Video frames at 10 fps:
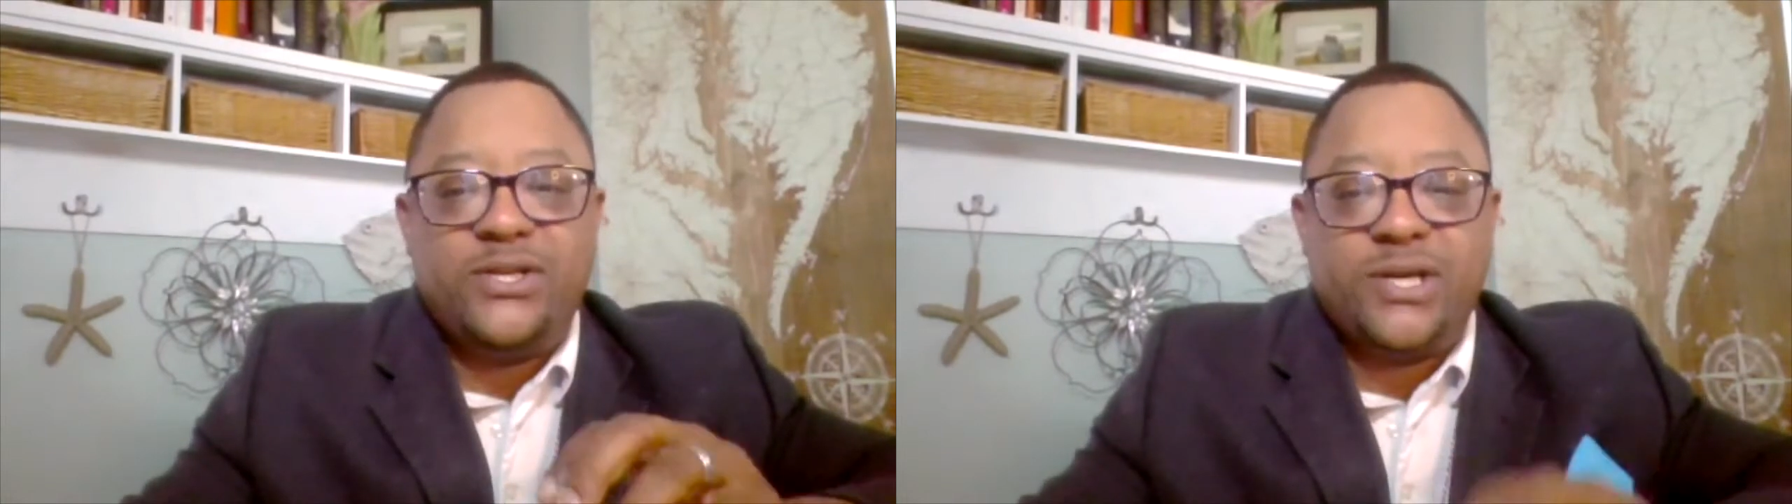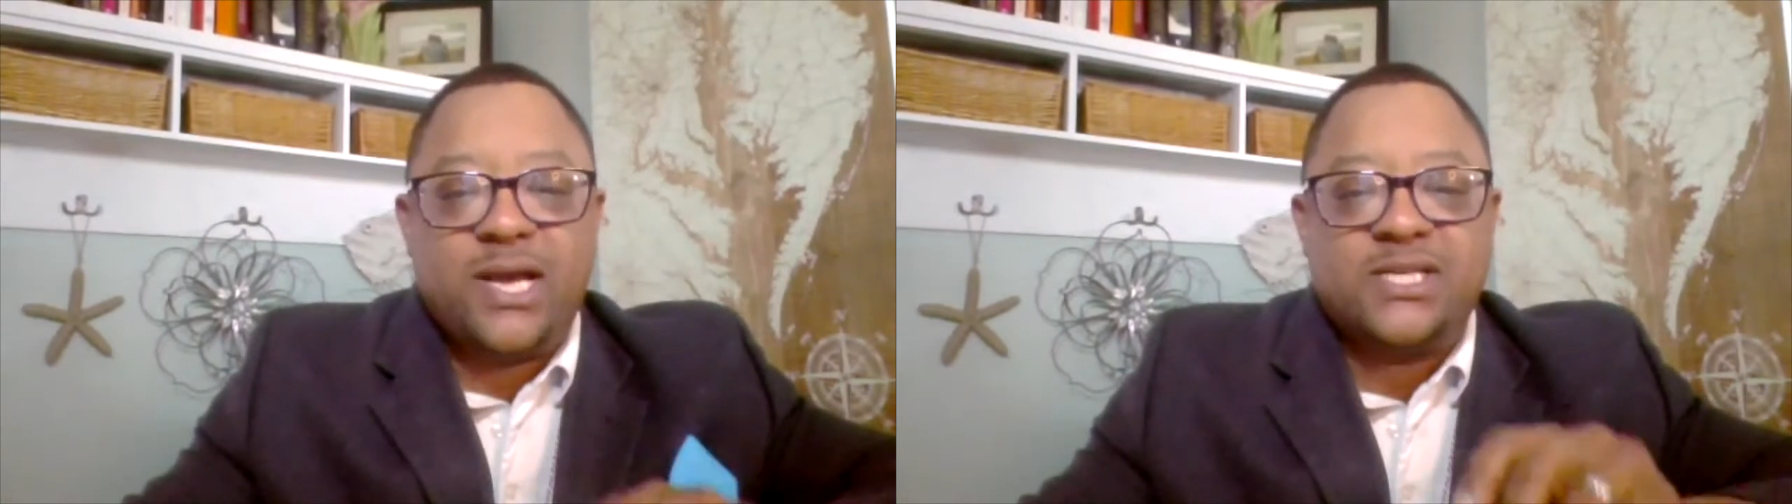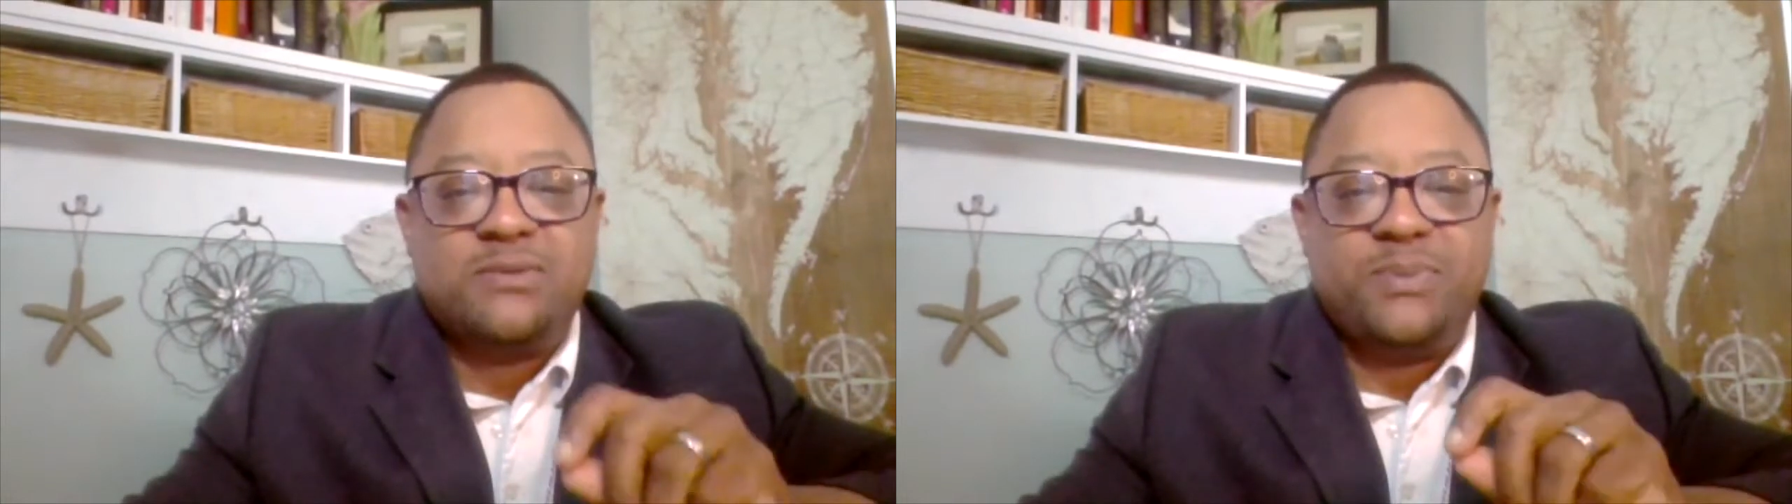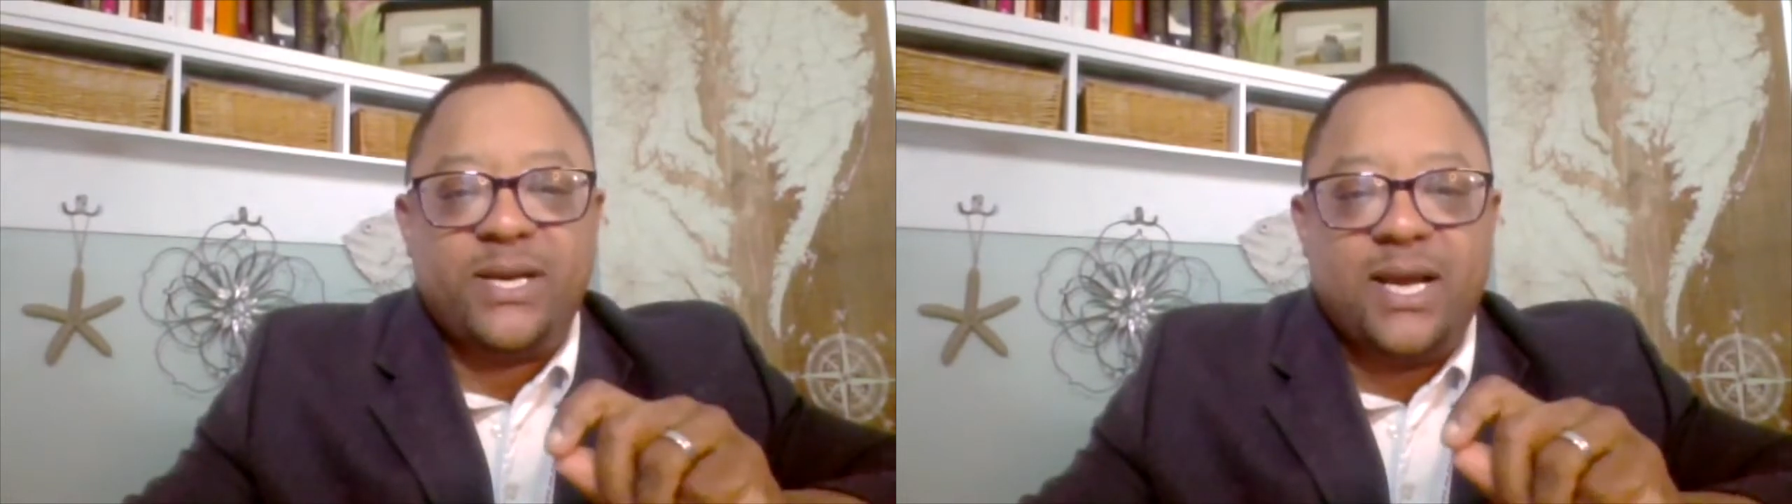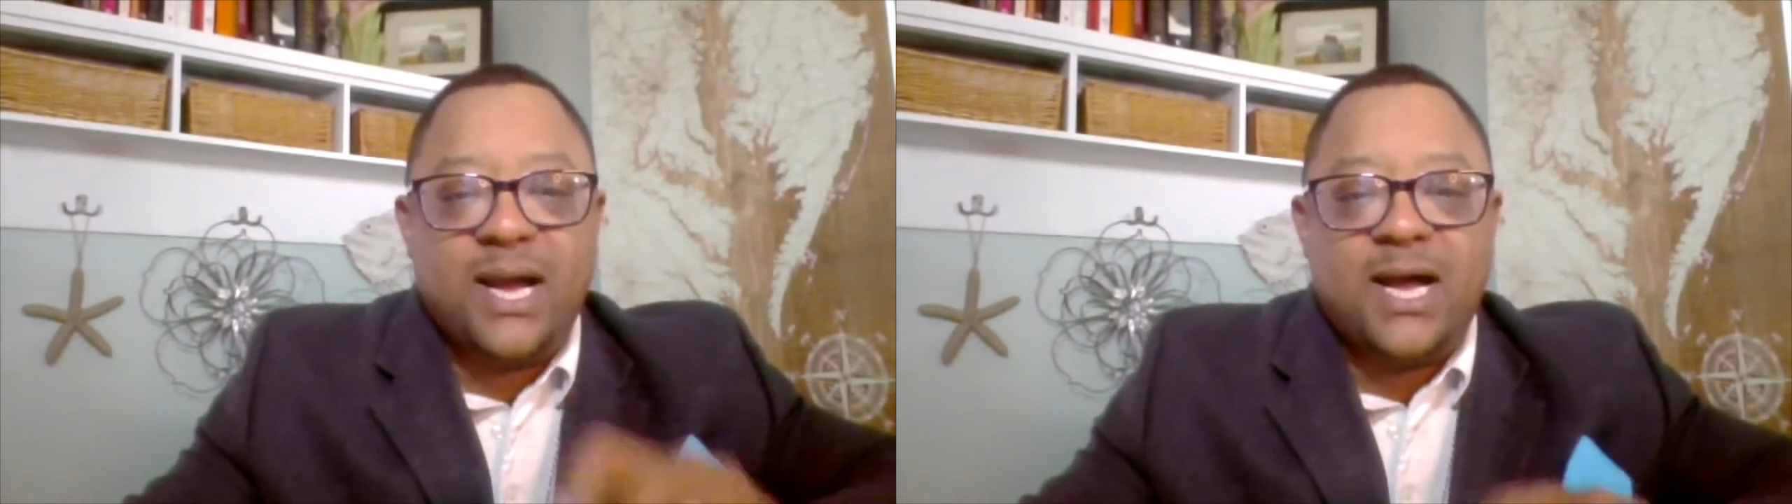just
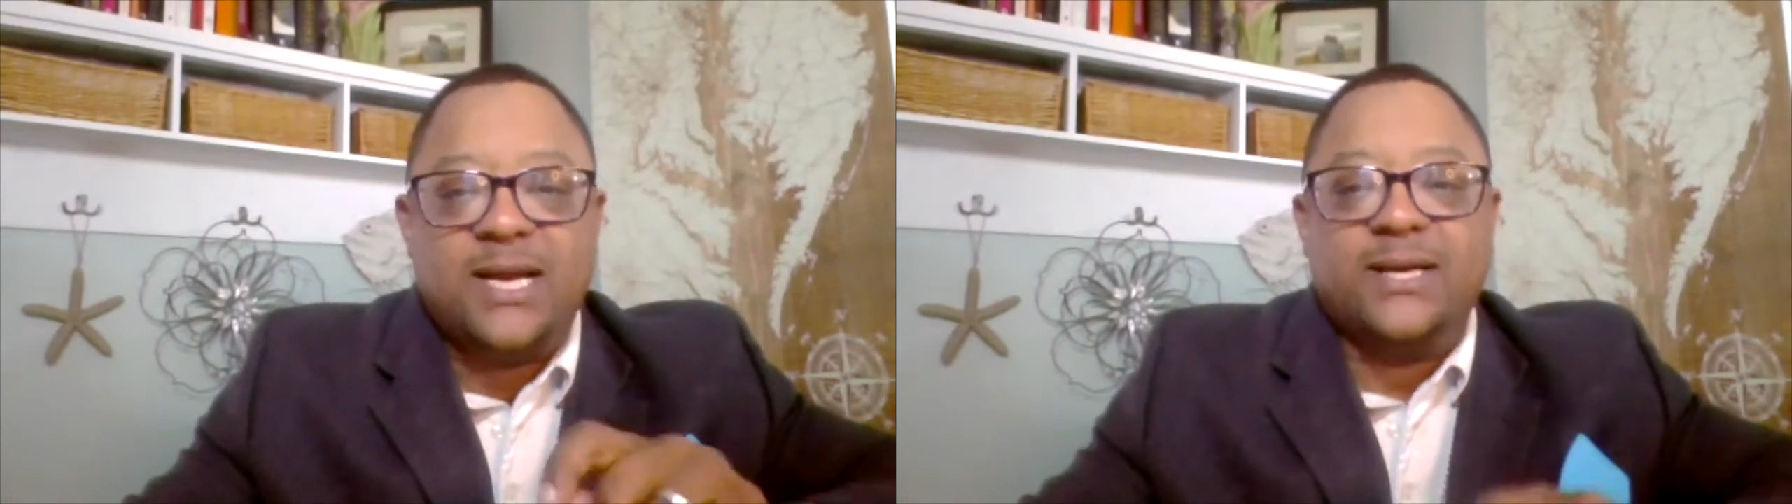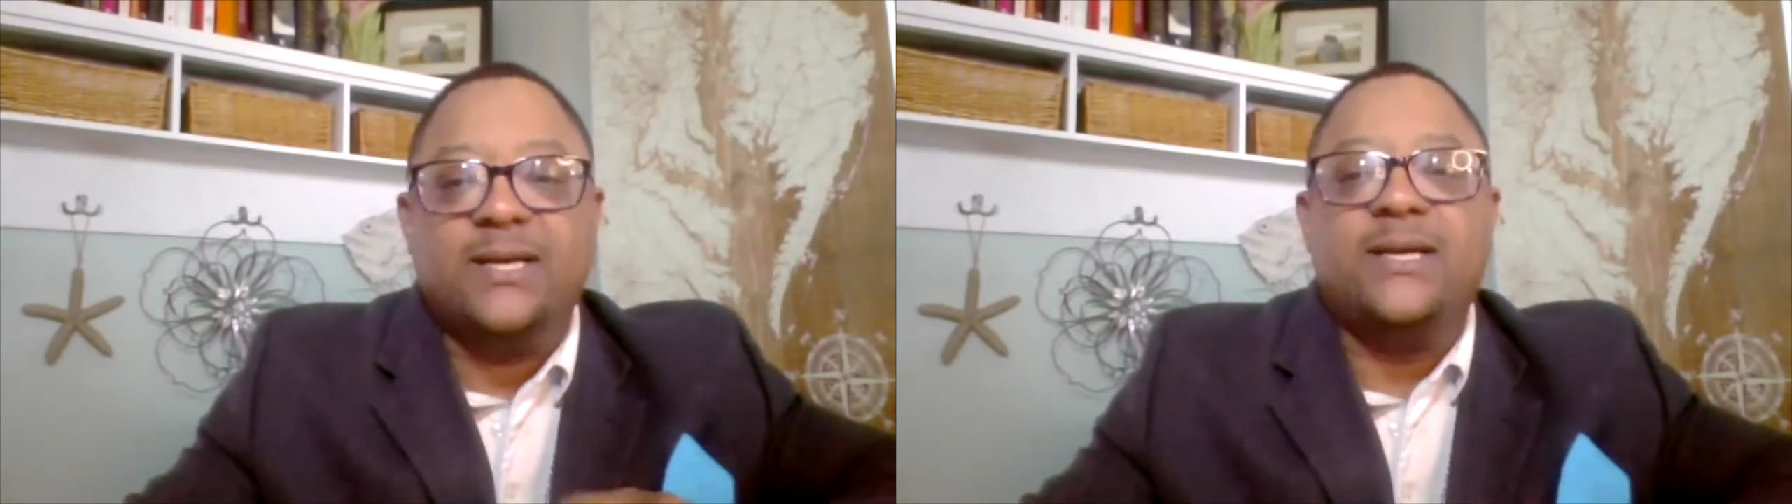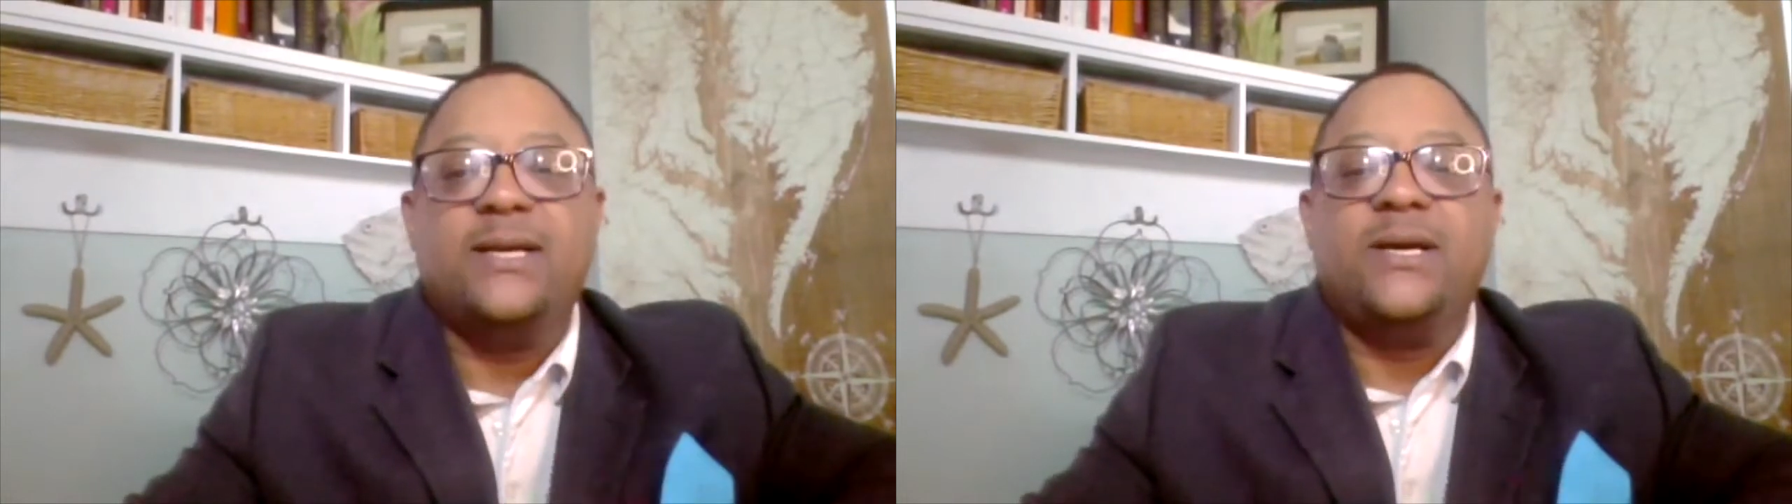begun